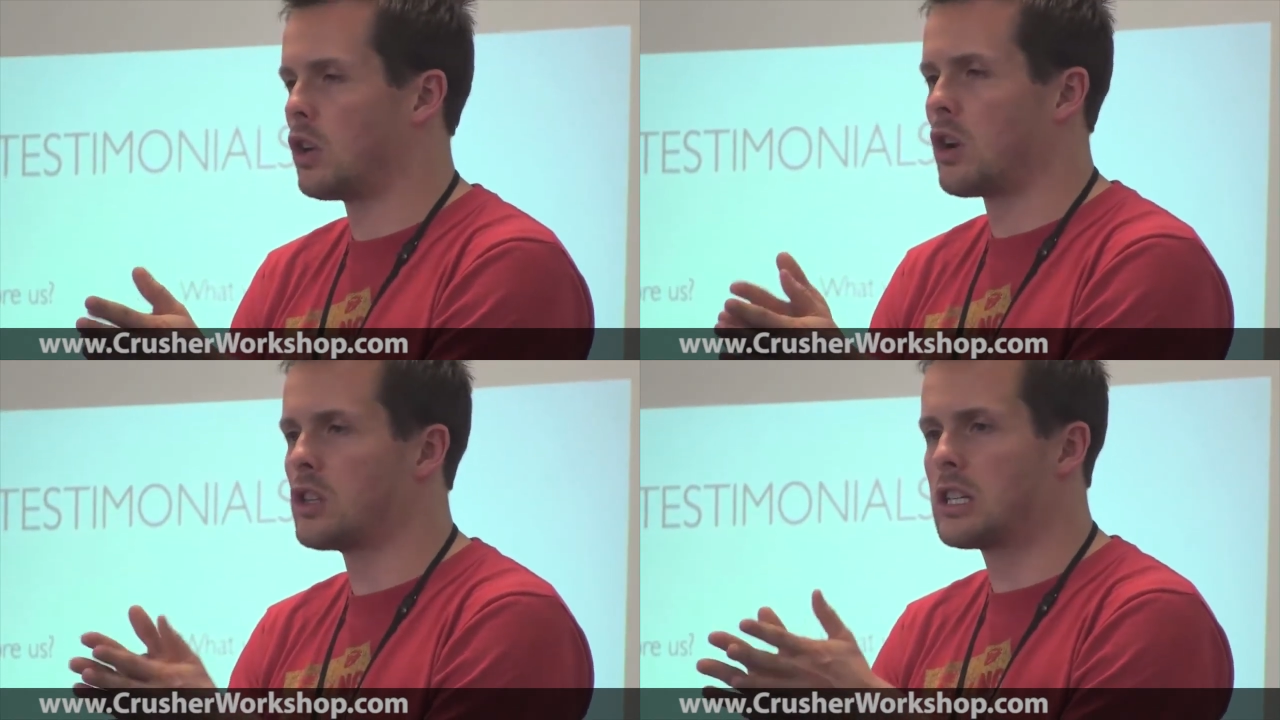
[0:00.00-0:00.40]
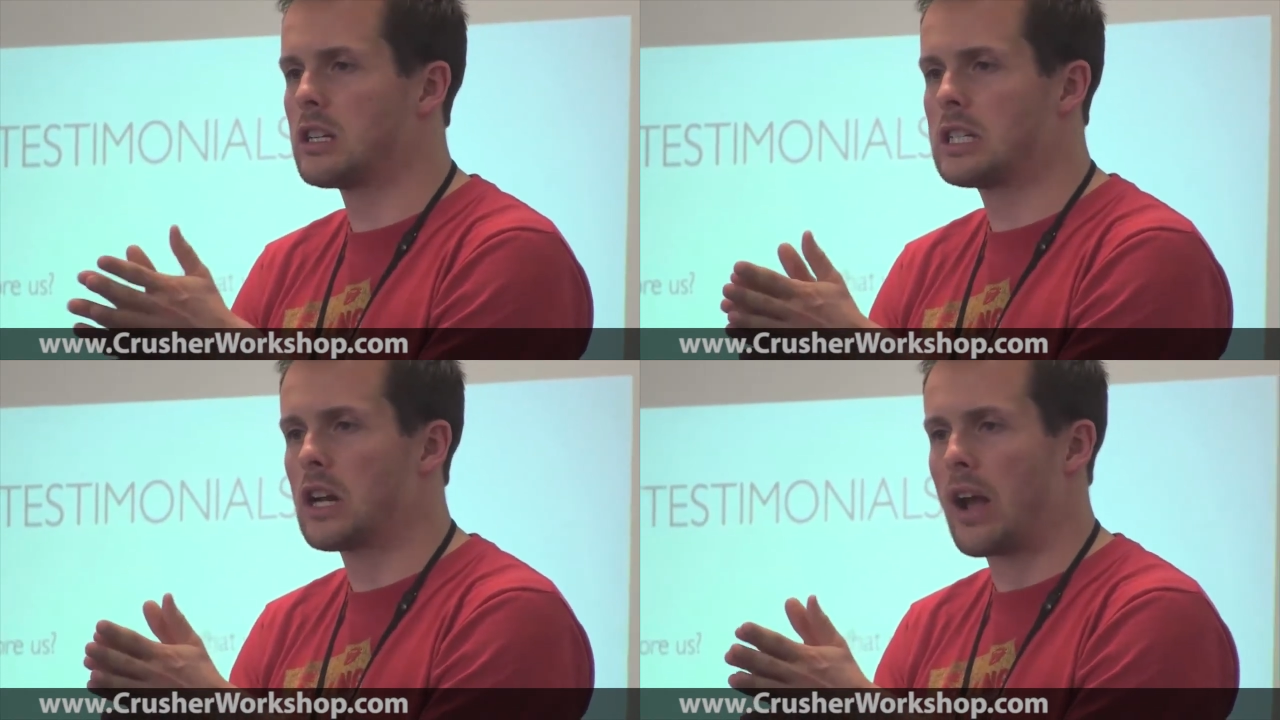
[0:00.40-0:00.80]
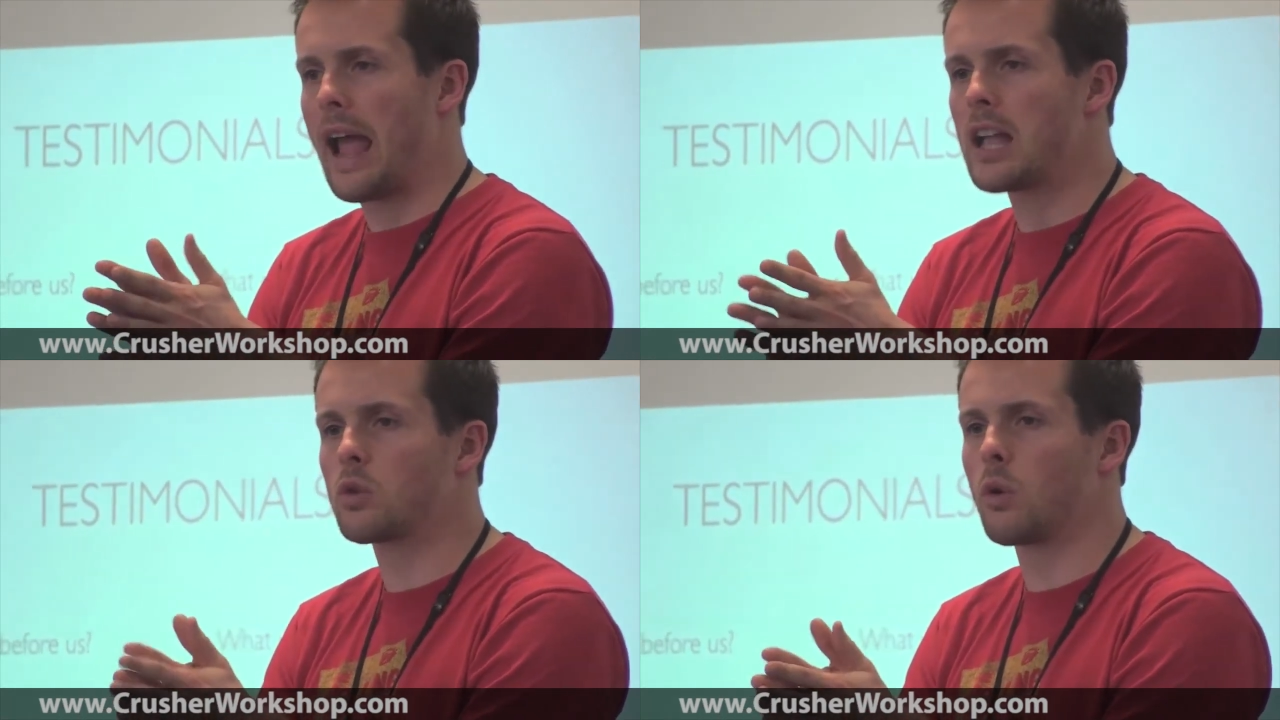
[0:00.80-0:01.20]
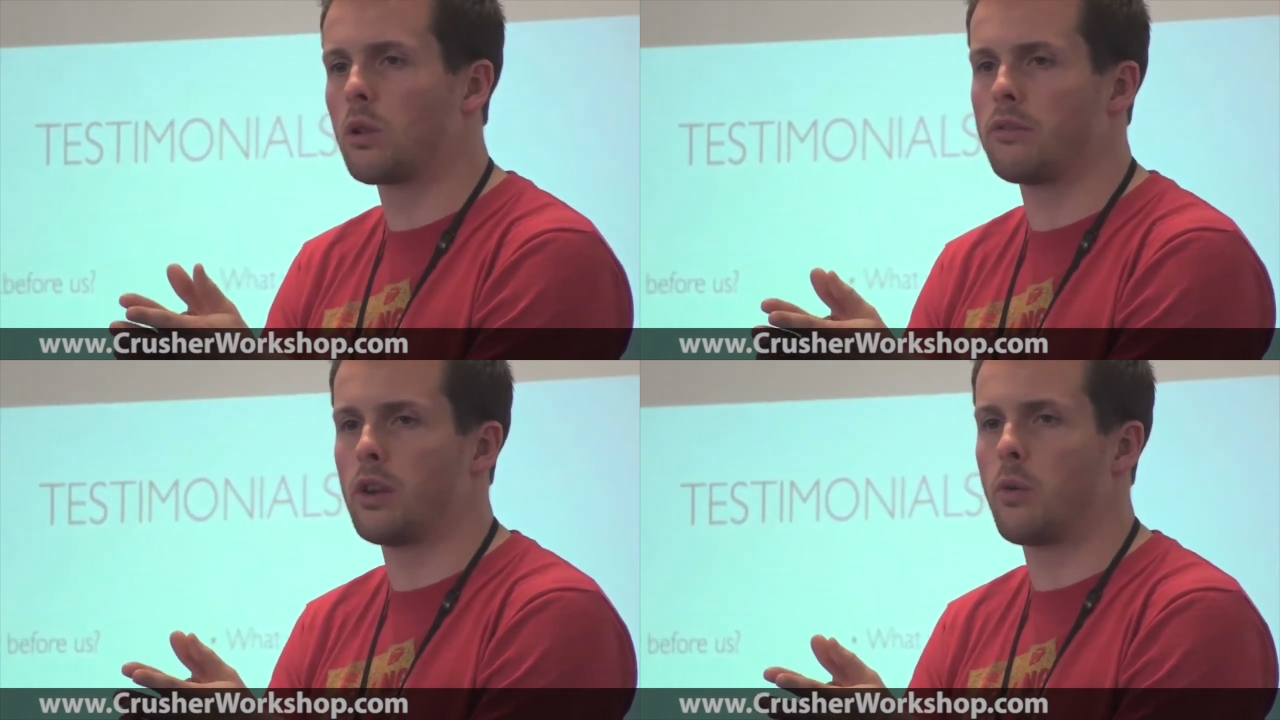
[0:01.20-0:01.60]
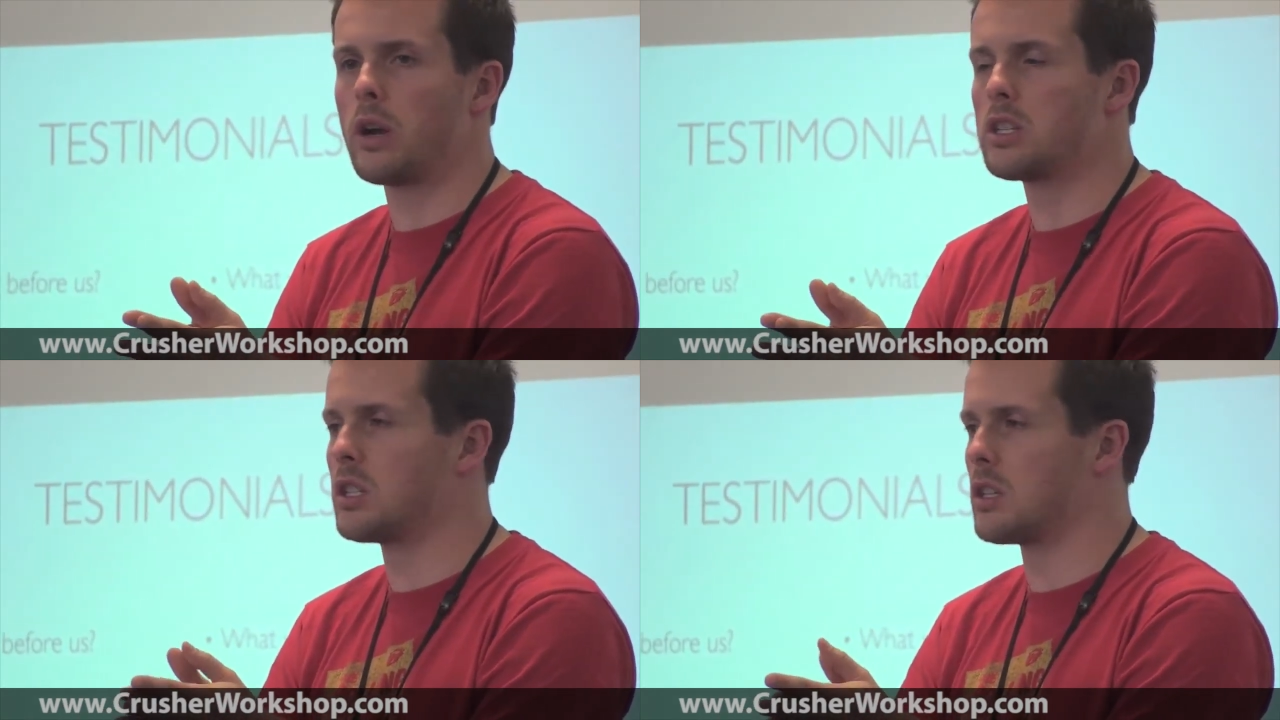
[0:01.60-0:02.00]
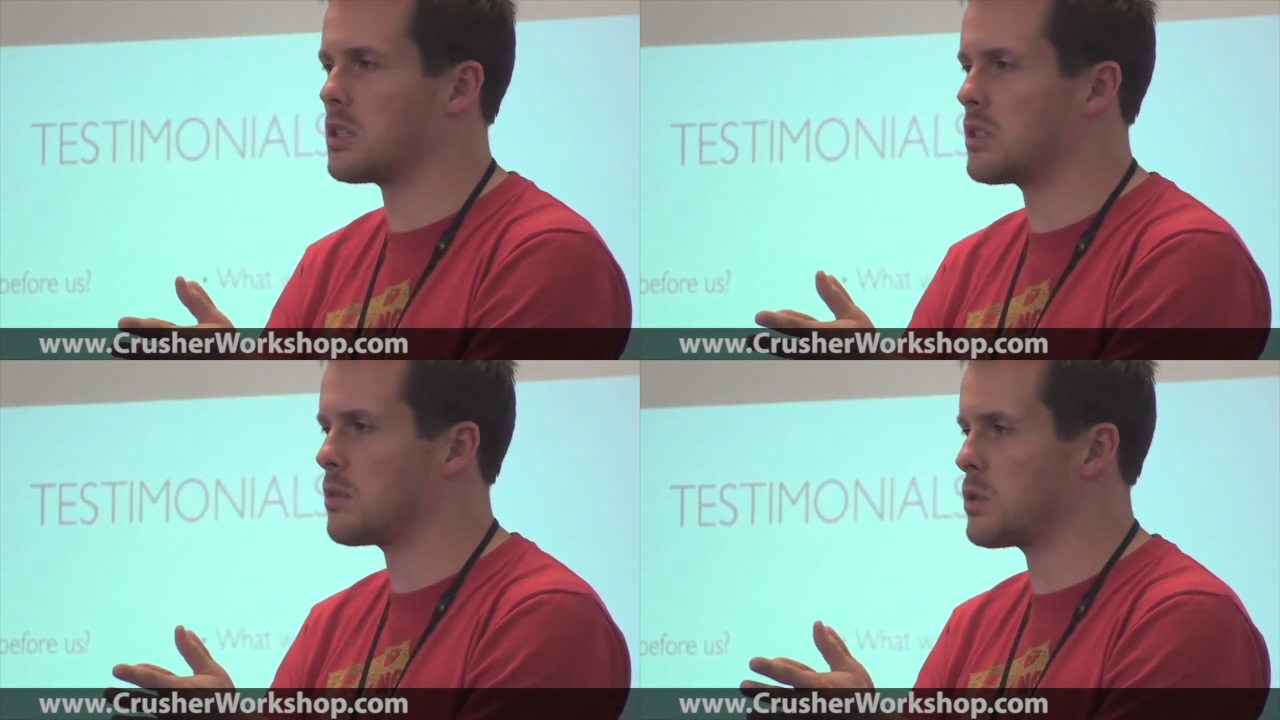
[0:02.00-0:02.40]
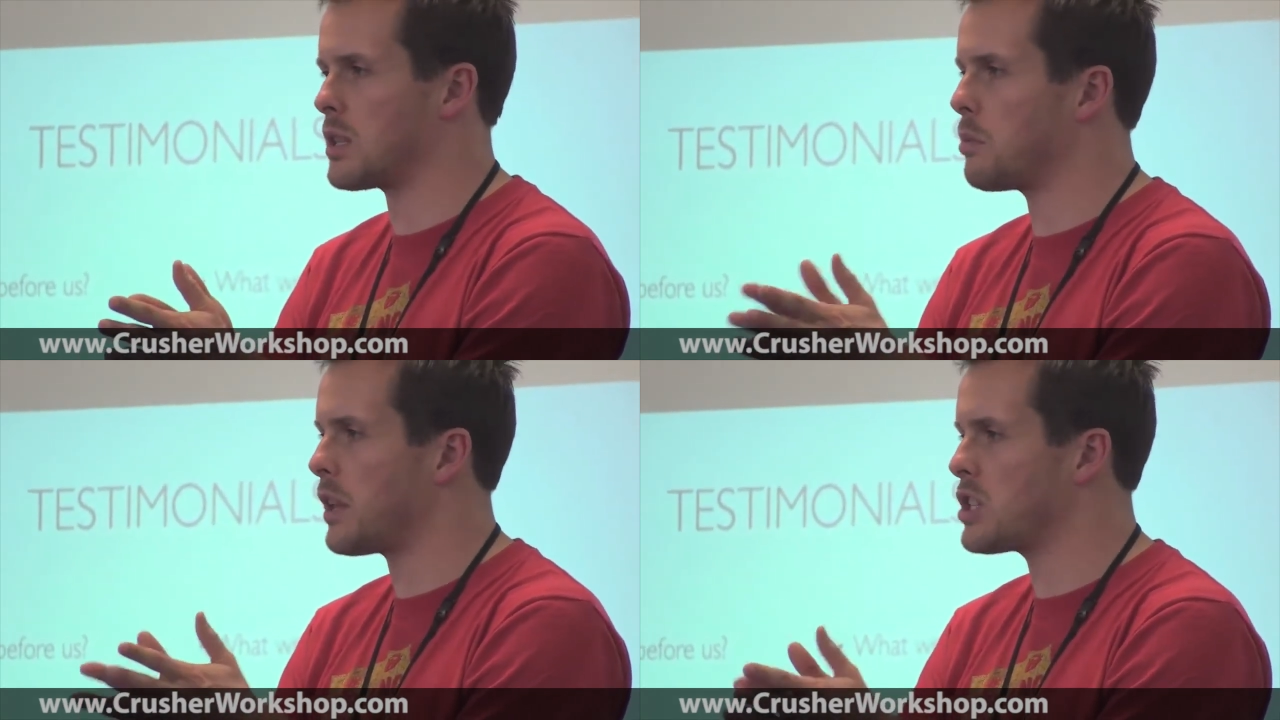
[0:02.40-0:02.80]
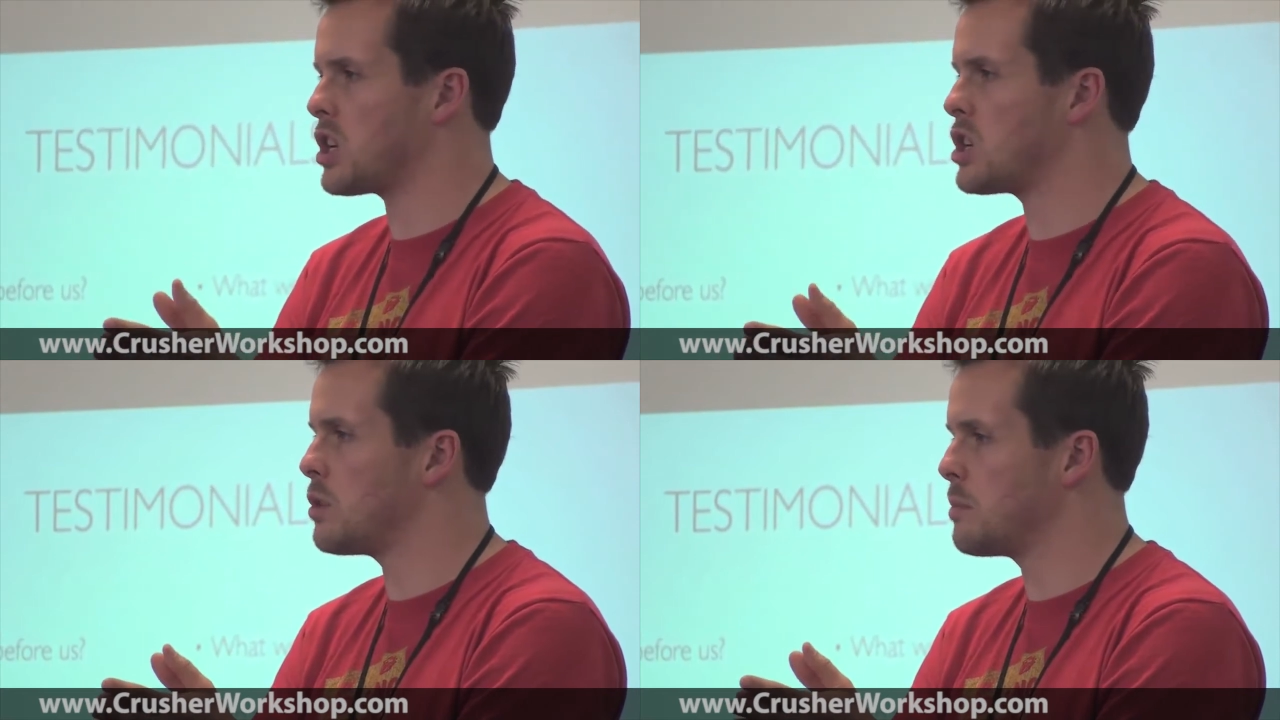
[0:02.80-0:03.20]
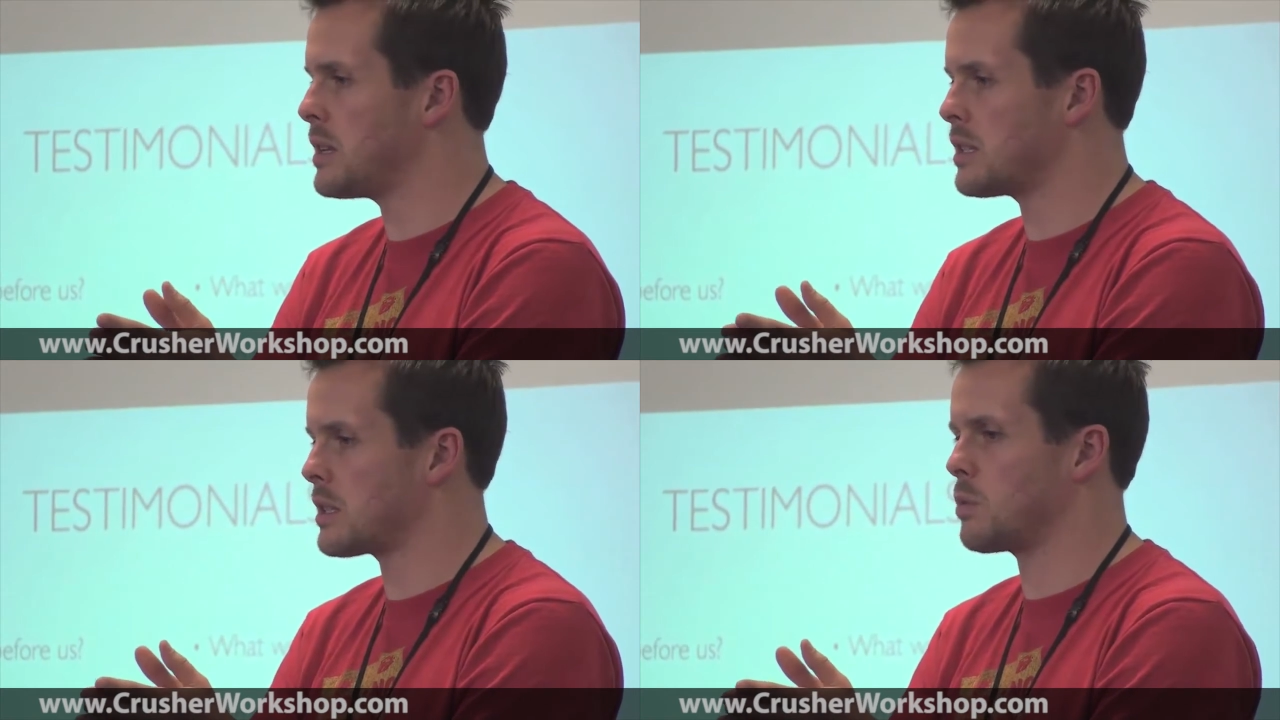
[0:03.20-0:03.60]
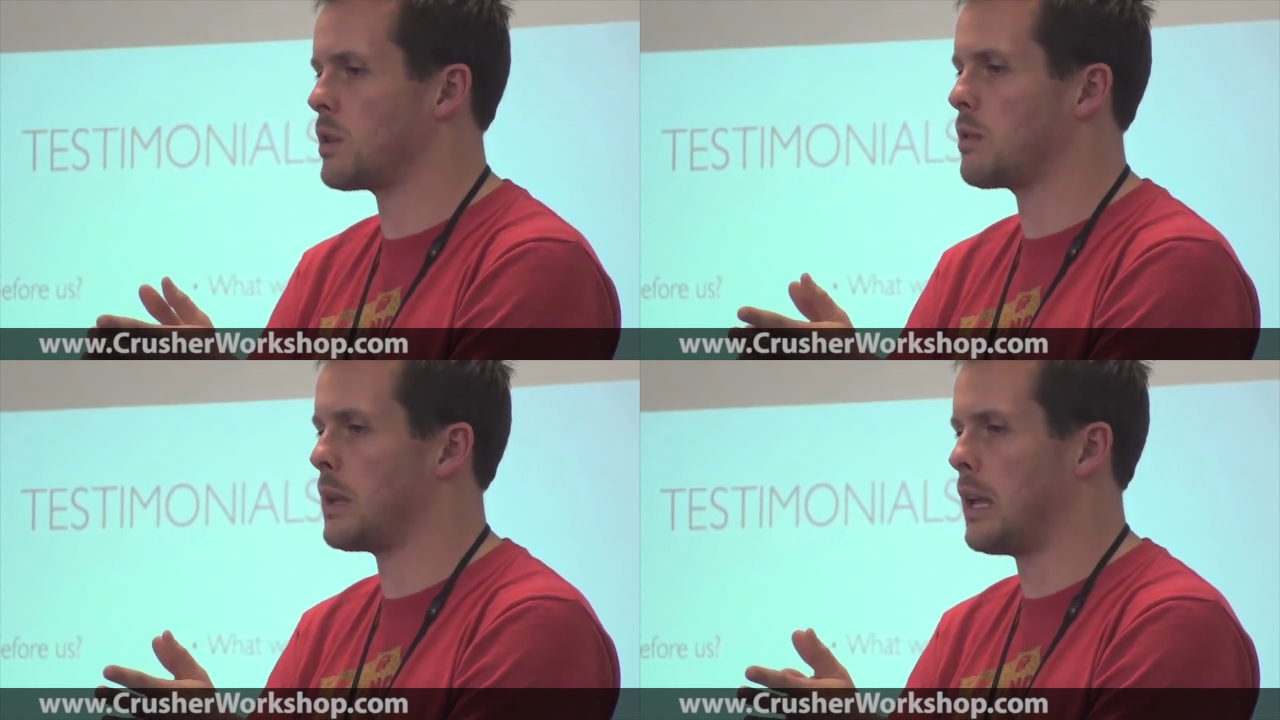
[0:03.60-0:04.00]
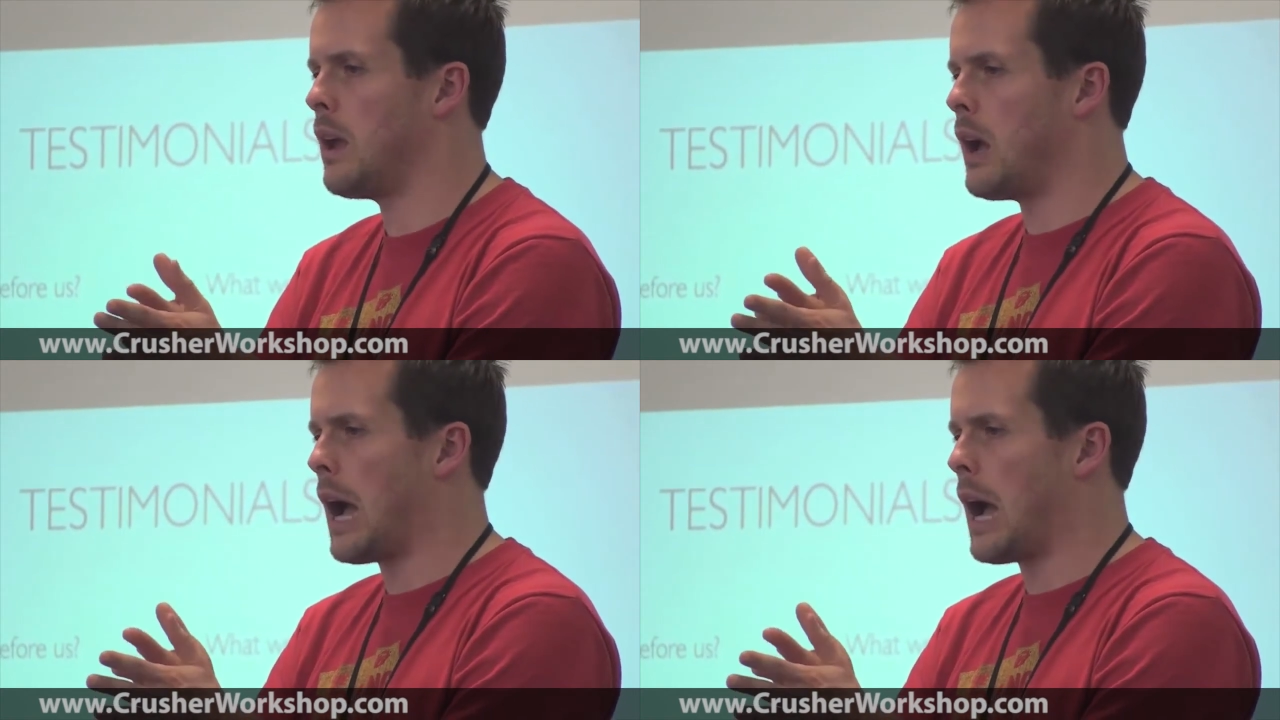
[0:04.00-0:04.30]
You know, did I answer all of your questions? Was it a pleasure to do business with me?